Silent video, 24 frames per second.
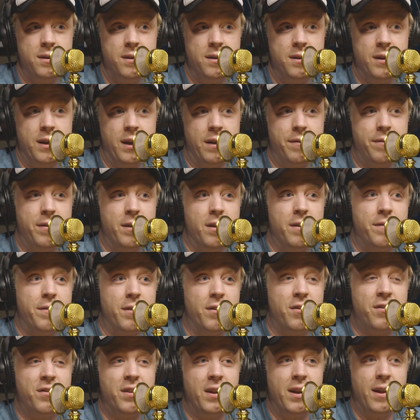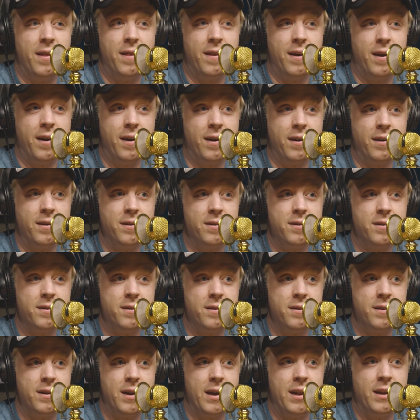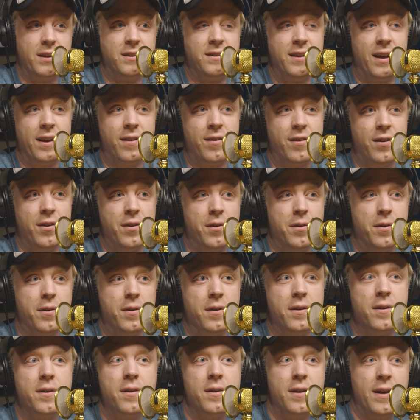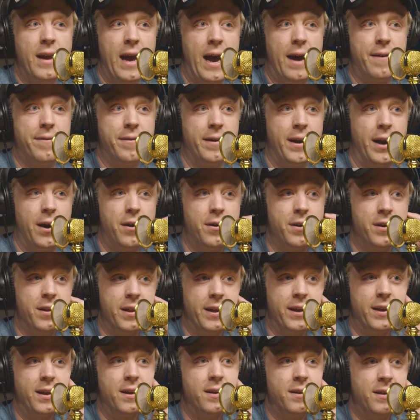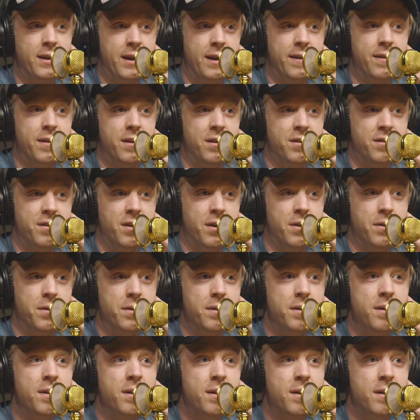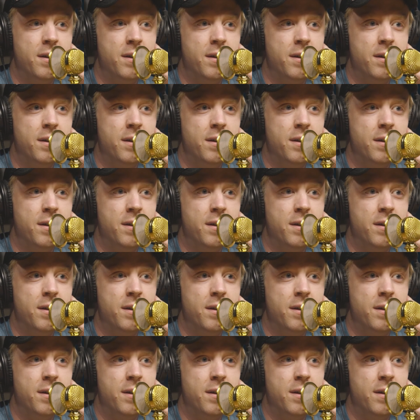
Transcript: Like, I feel if you're sitting there and it takes you half an hour to, like, get in the zone,